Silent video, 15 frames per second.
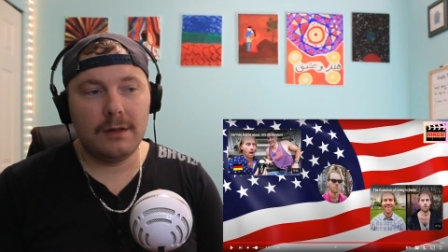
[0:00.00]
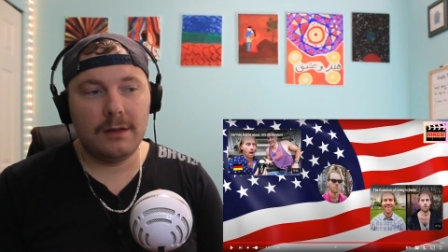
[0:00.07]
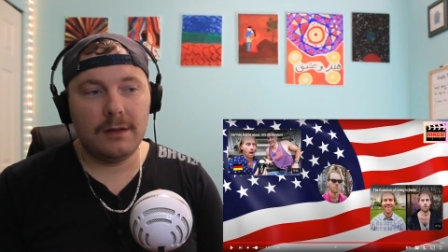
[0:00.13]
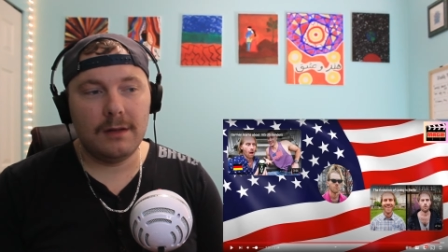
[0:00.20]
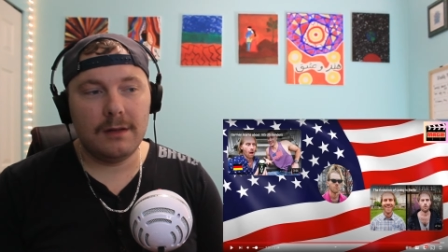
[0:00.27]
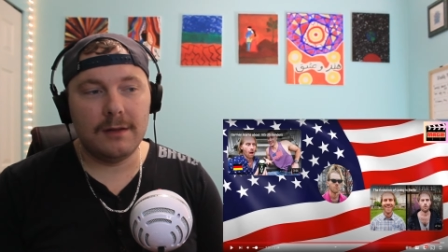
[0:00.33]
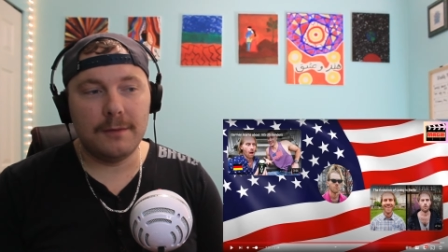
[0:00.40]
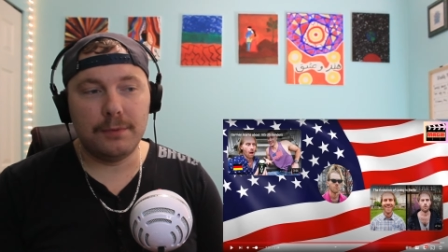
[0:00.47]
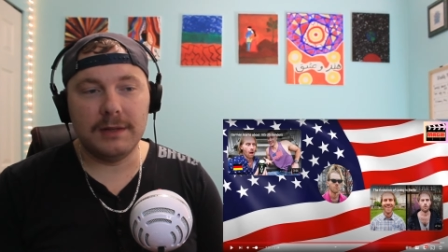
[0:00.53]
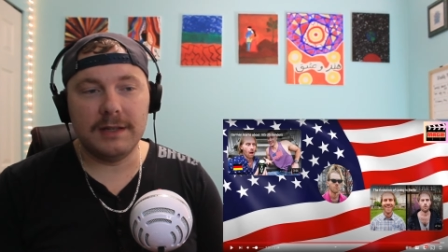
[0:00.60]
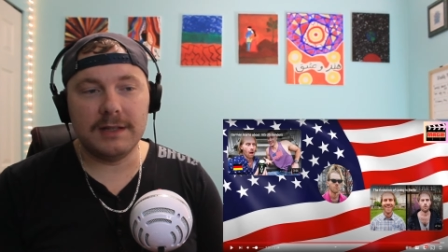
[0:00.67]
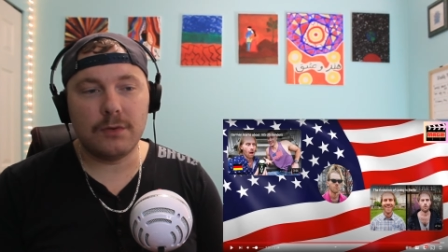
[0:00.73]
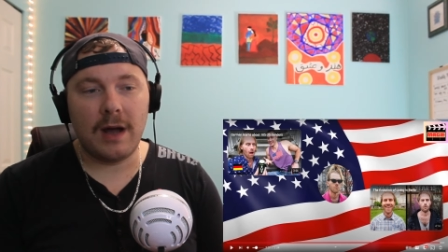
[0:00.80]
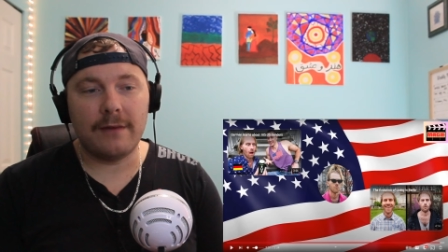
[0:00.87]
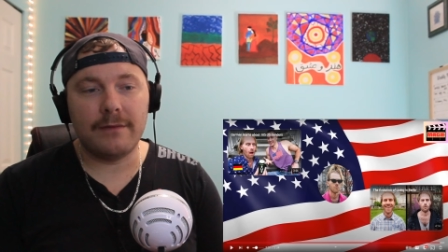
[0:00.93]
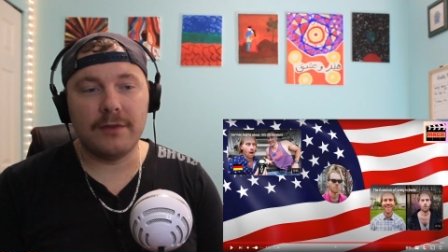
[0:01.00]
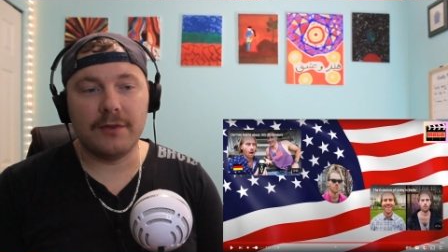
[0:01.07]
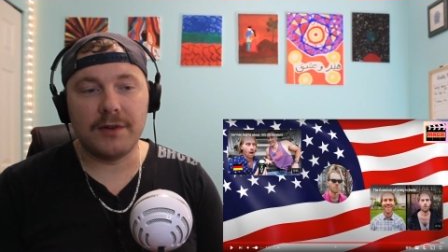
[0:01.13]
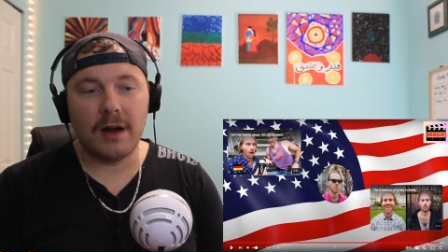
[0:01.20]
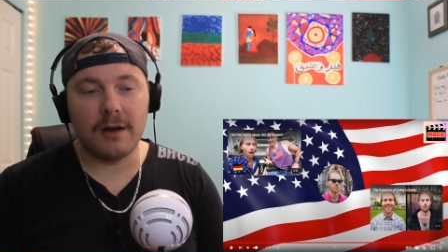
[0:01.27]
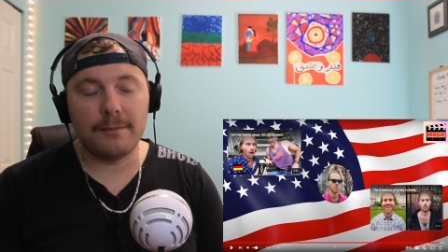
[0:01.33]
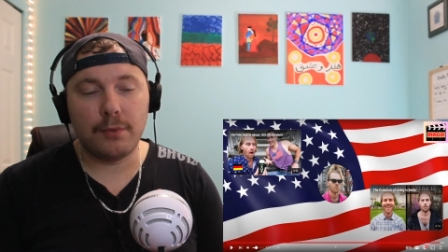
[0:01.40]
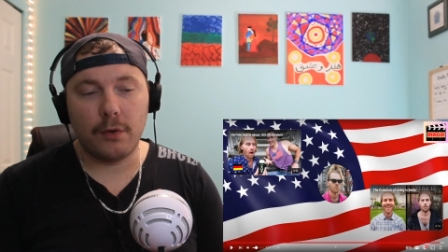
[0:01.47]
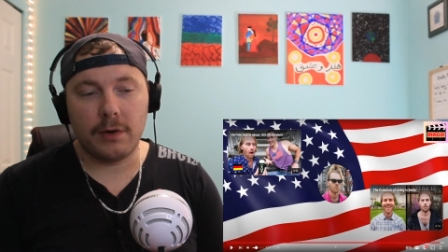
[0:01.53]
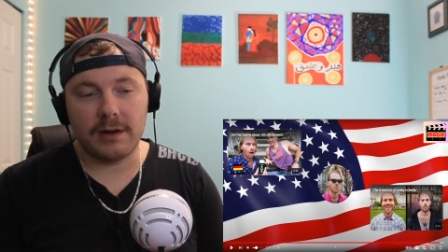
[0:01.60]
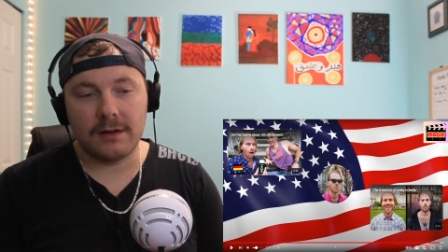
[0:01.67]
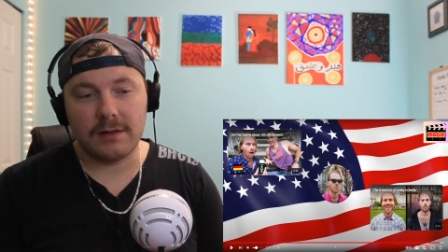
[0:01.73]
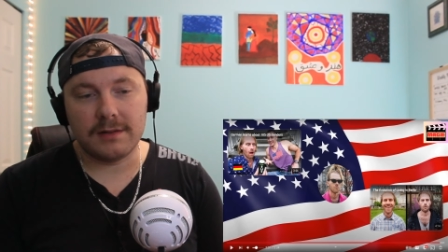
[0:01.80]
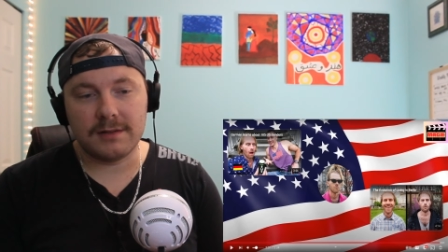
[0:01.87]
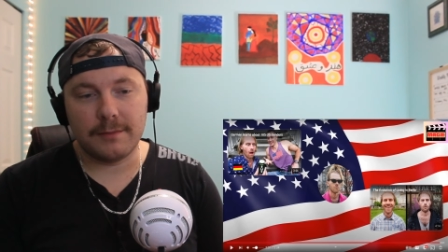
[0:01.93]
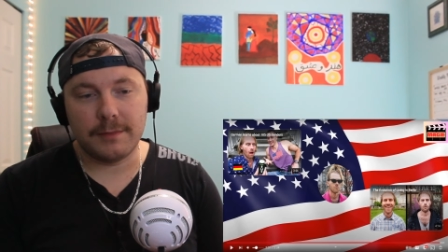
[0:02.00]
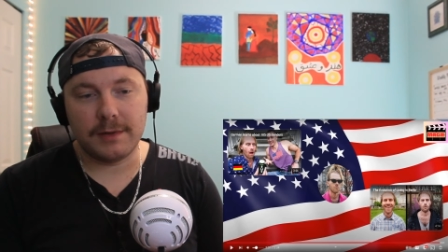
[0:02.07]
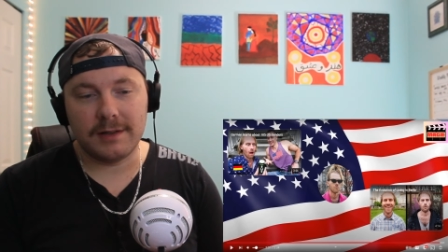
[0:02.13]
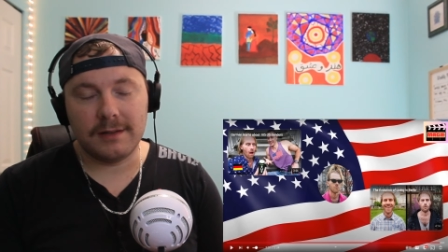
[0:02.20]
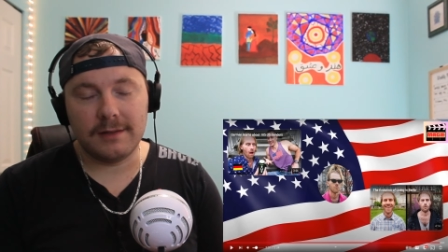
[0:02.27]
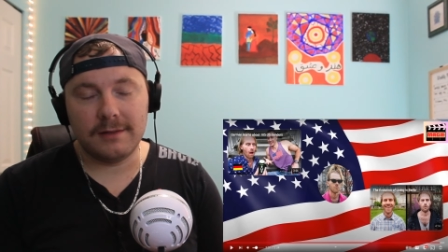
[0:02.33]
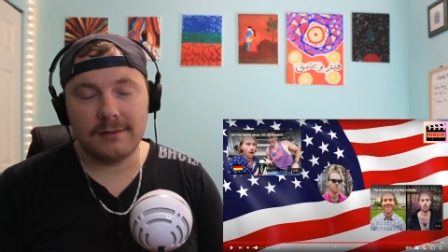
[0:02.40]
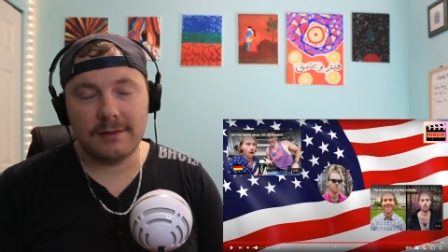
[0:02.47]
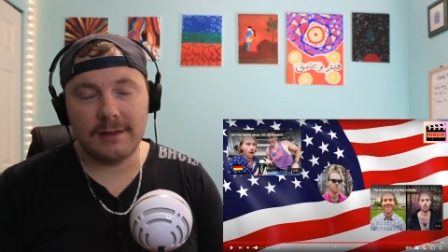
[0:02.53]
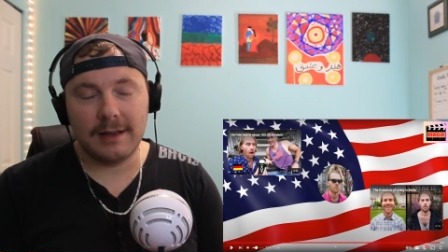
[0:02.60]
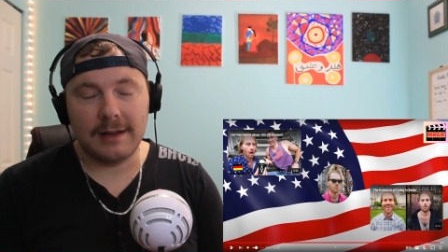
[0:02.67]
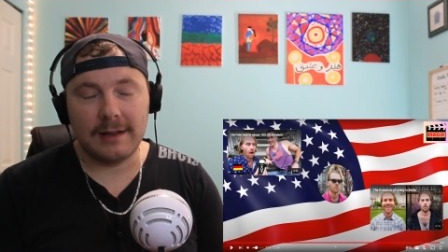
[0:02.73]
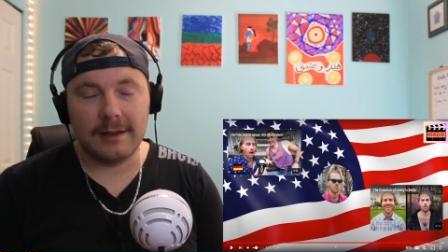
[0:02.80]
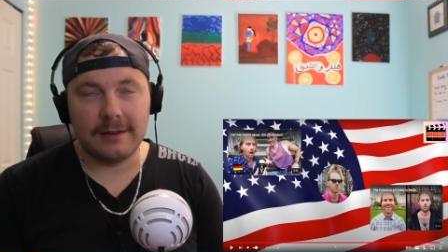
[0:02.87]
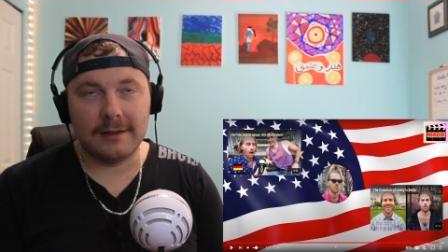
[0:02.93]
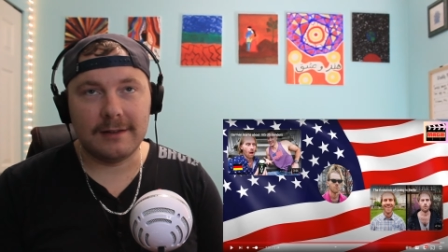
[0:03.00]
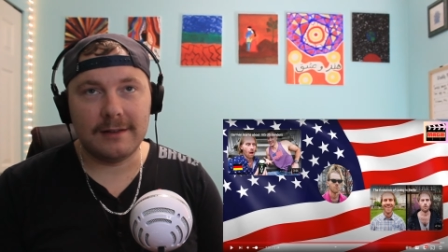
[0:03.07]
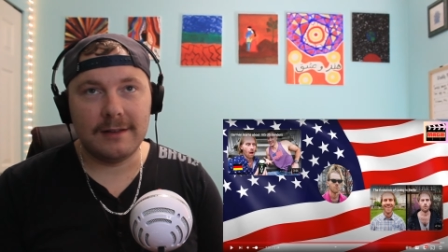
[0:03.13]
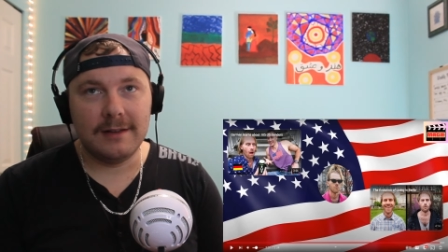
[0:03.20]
the police will have their gun pointed on somebody and